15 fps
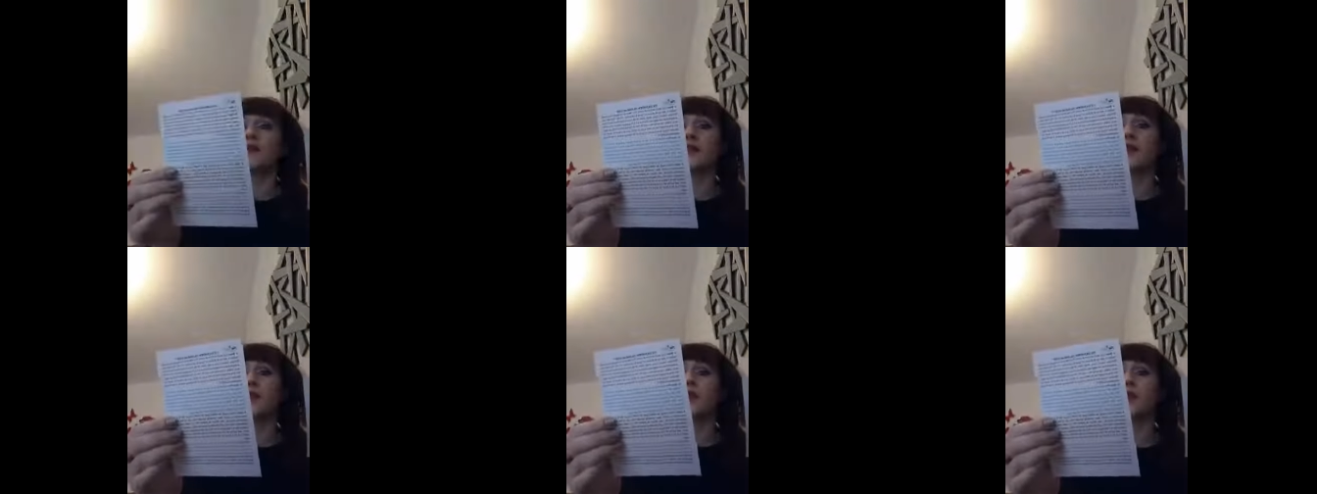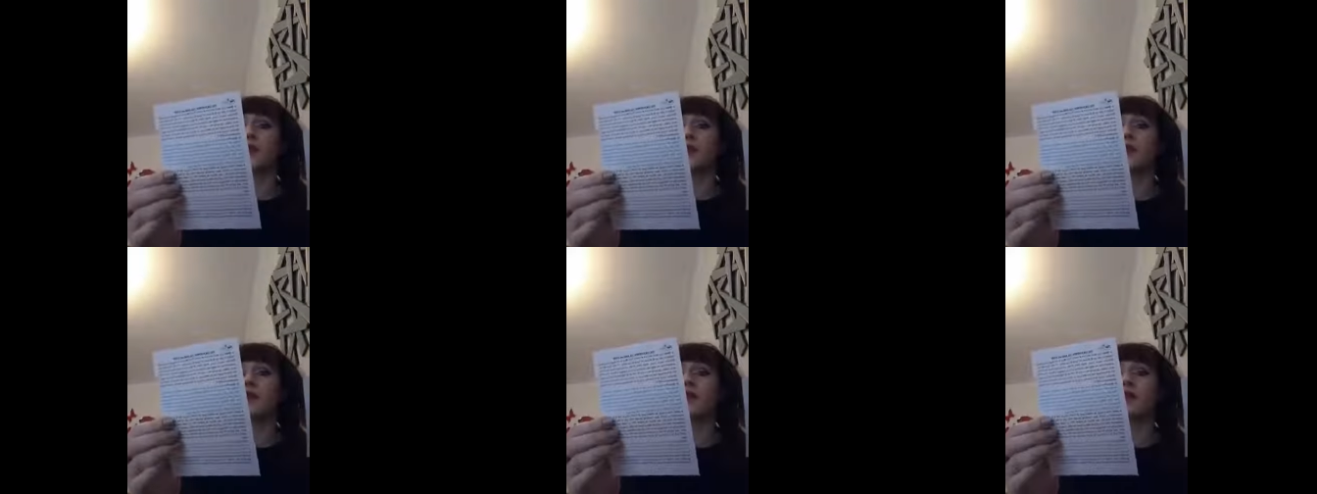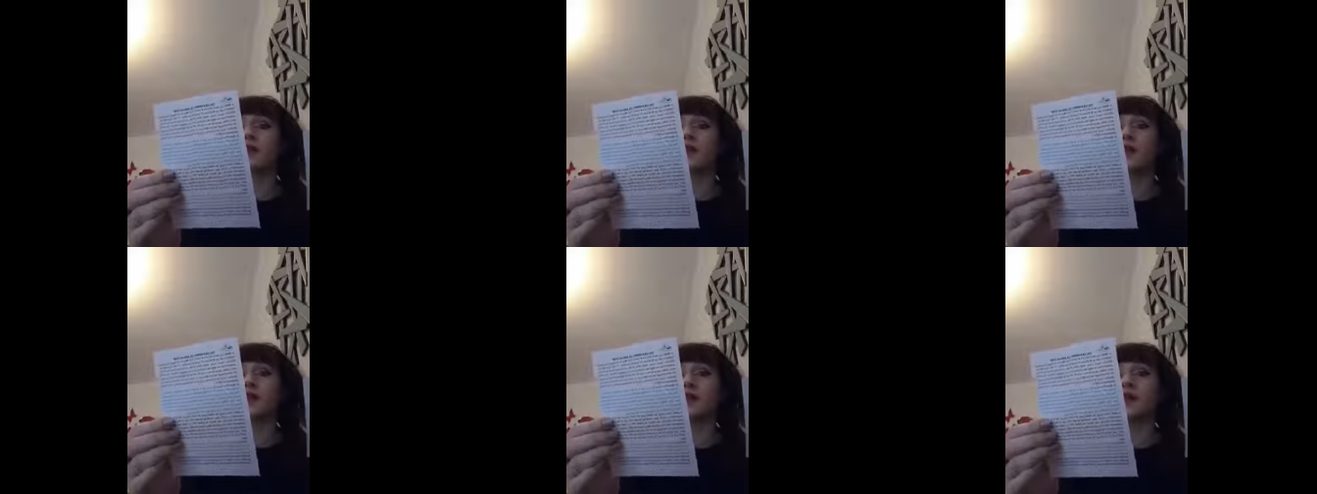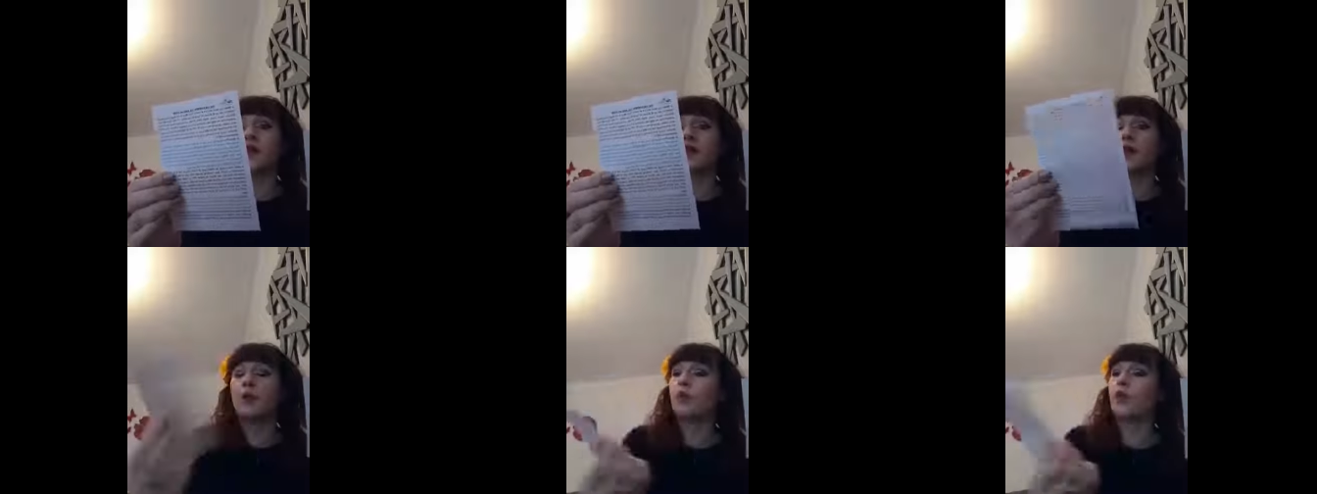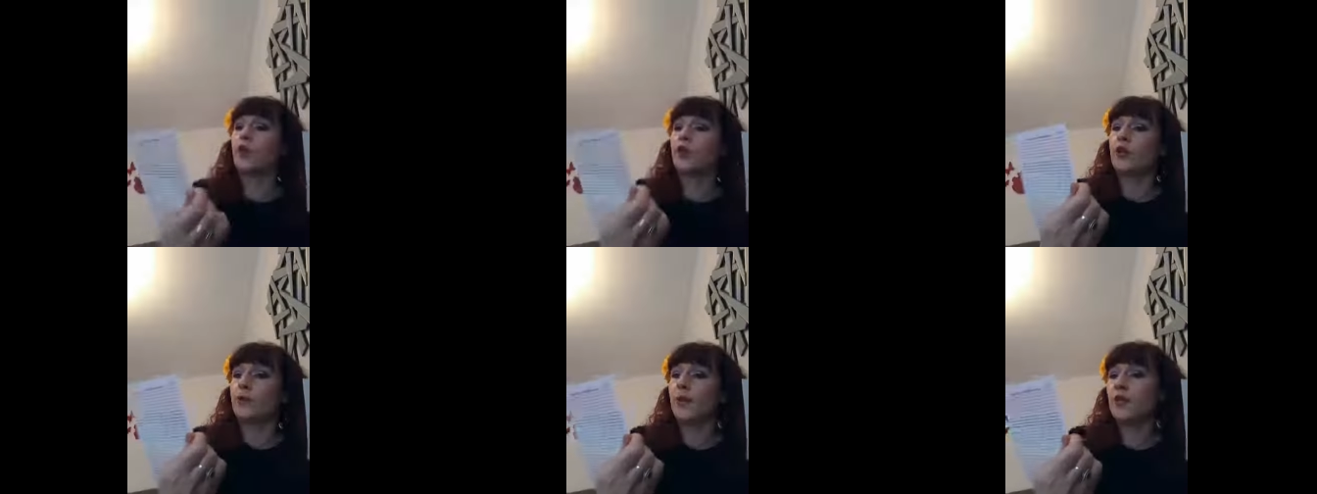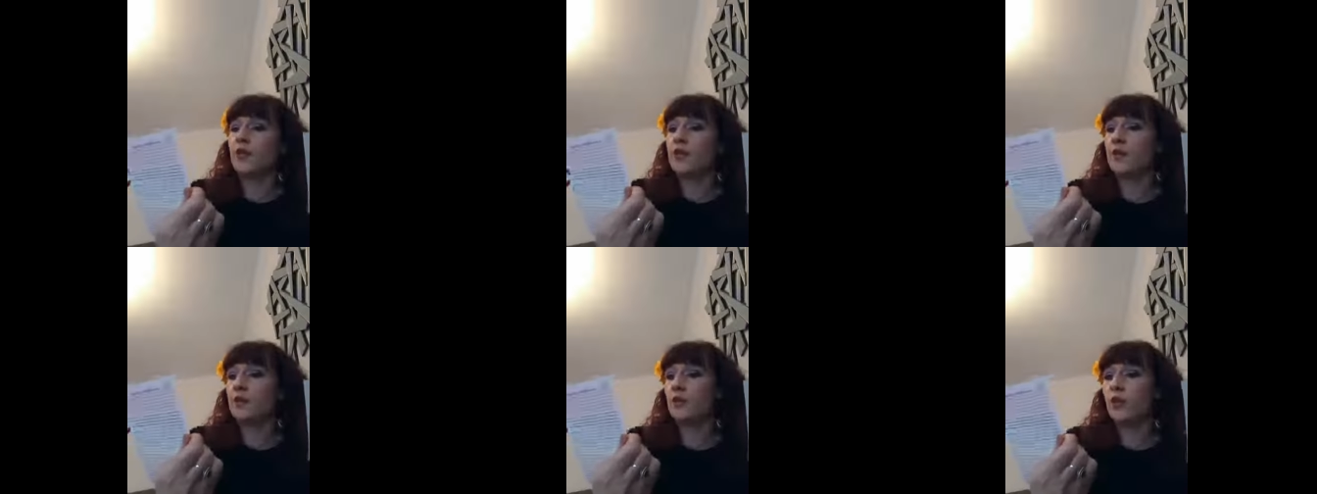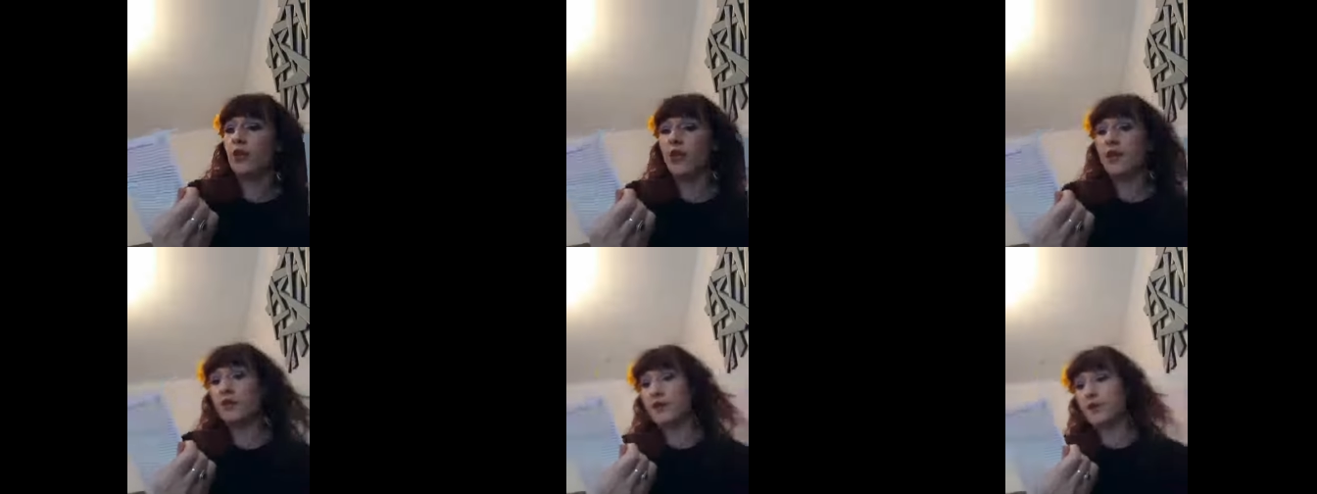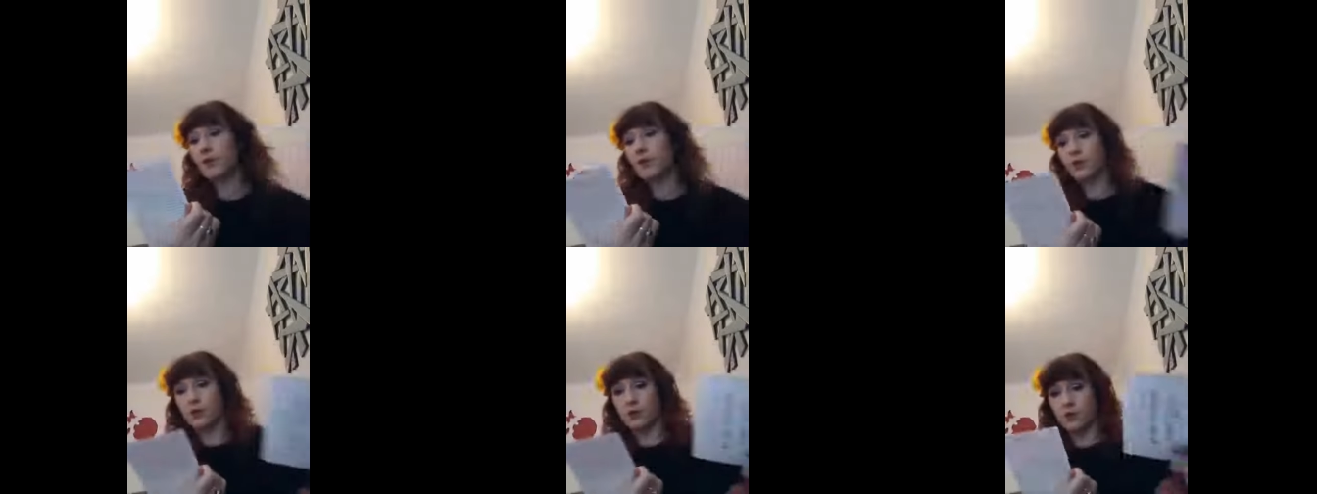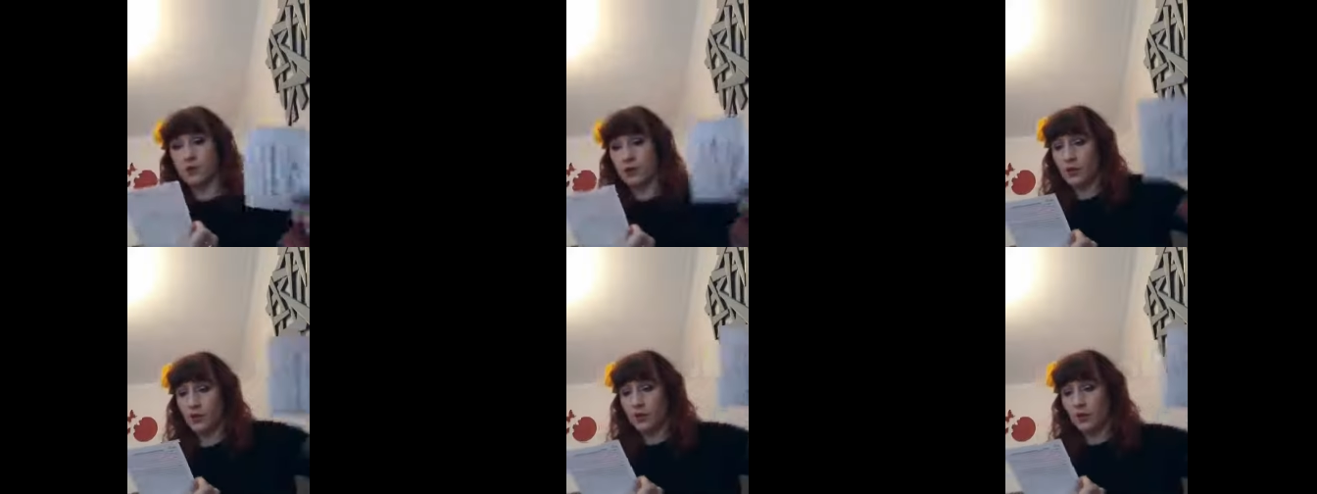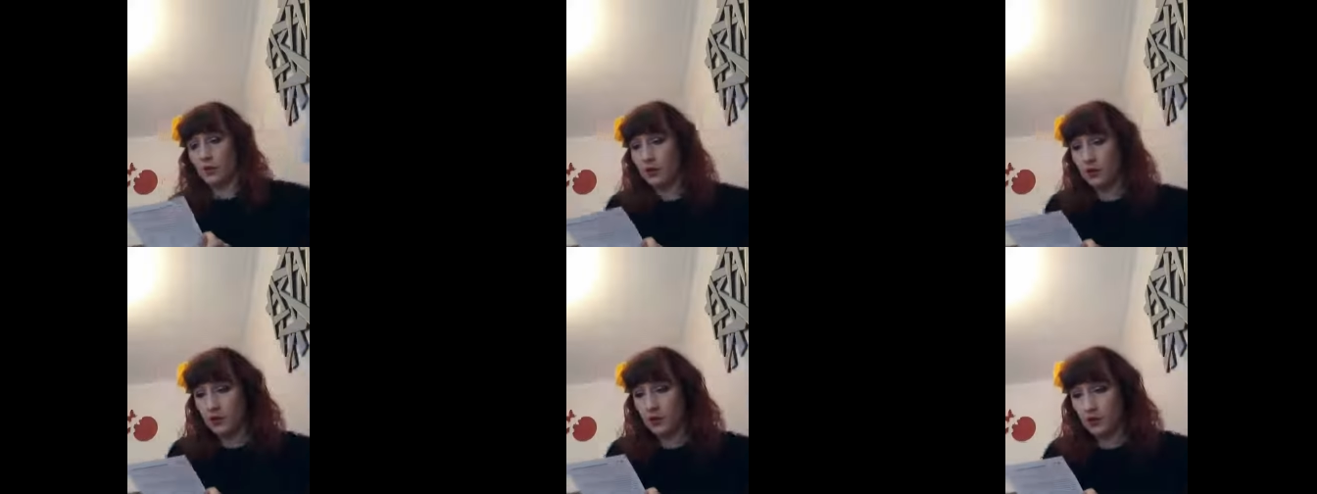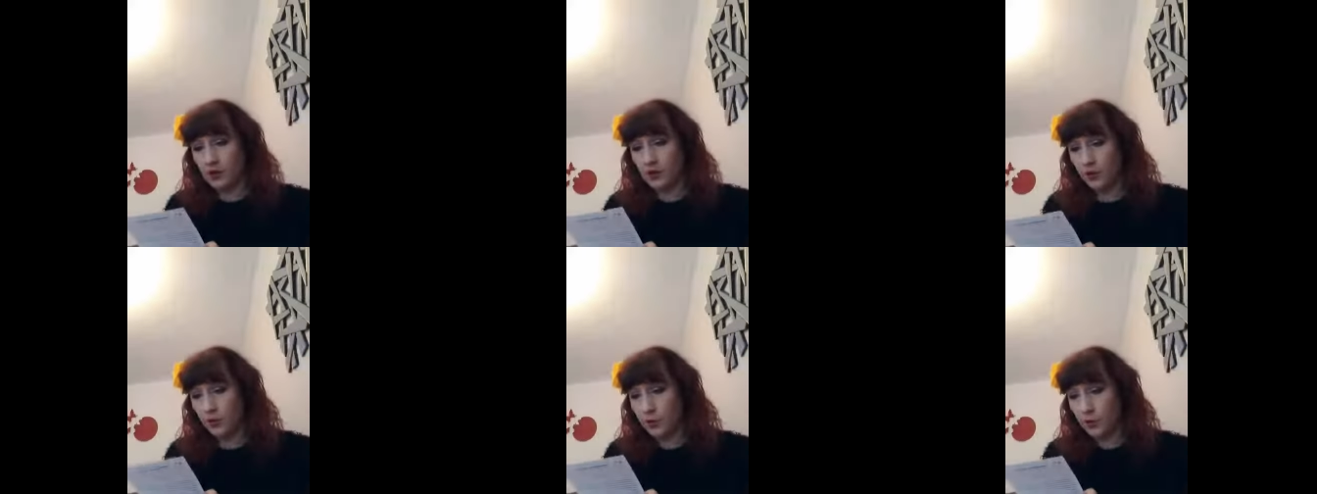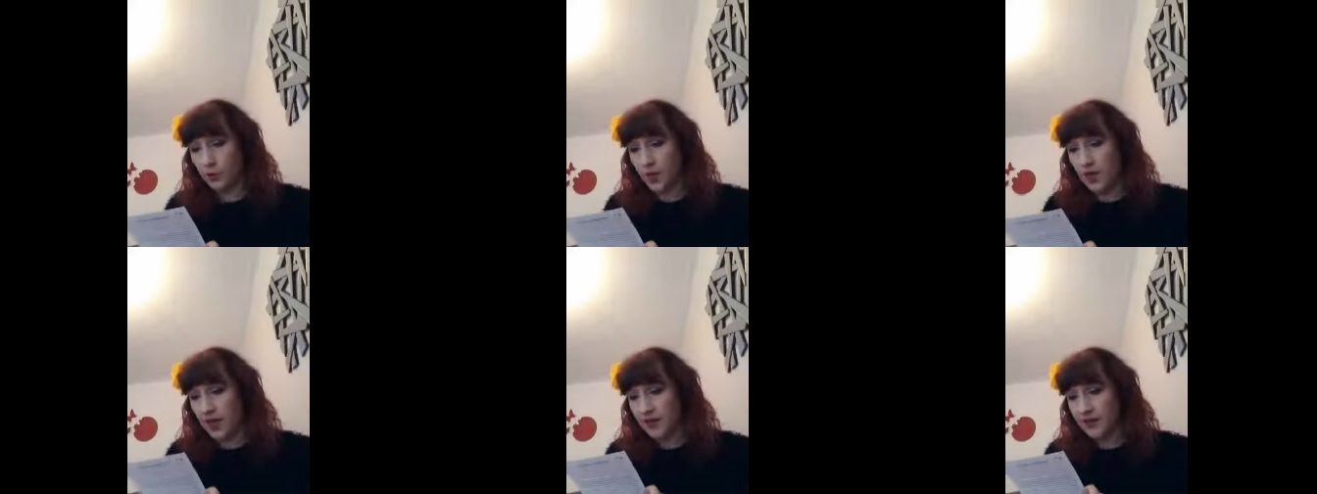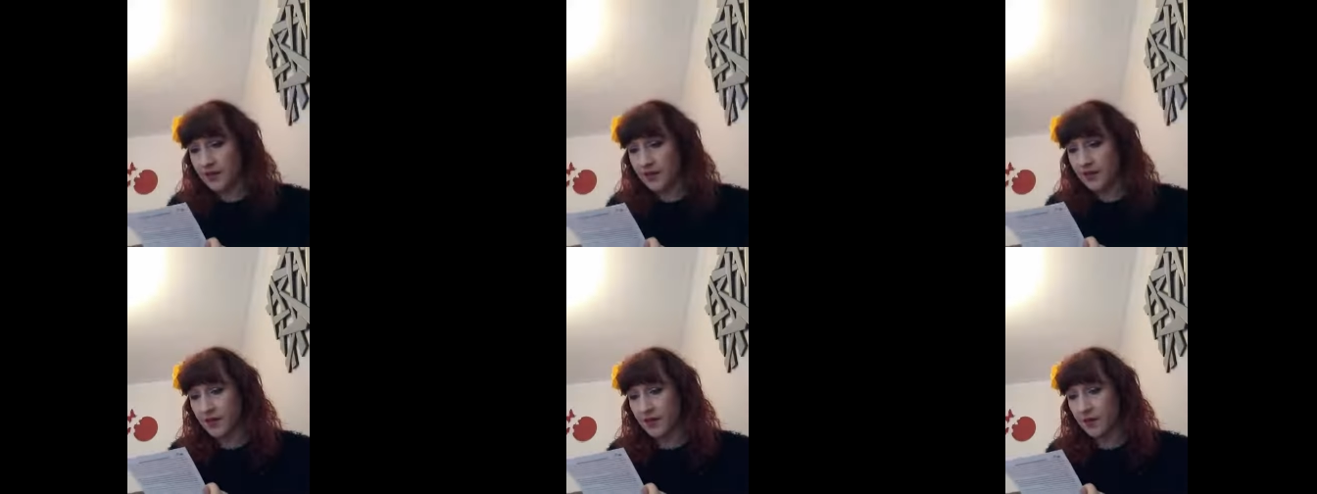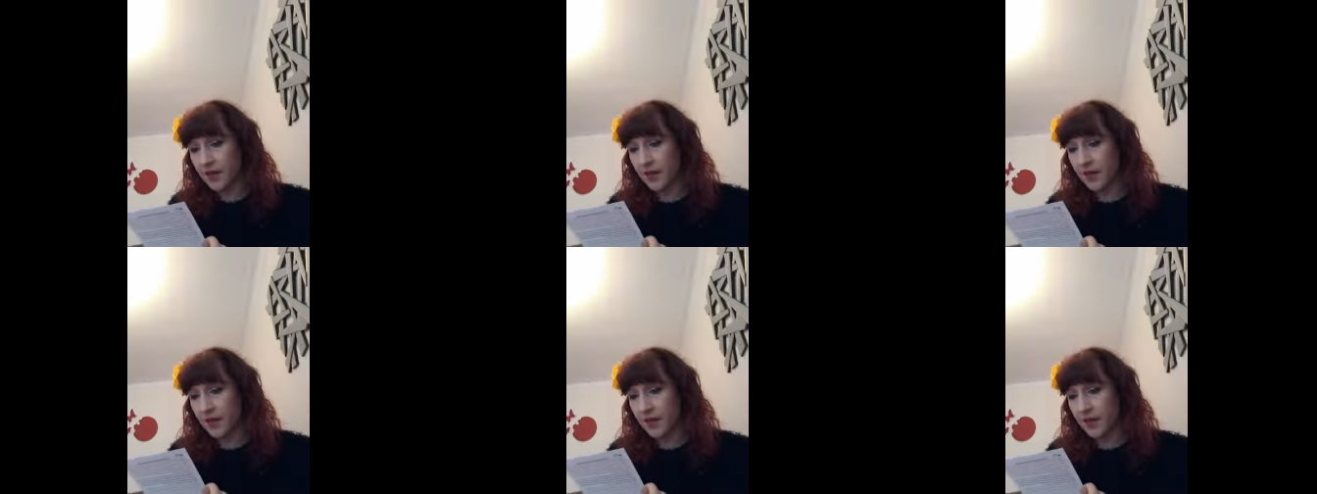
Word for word: tells you here what your best way to to brew it as.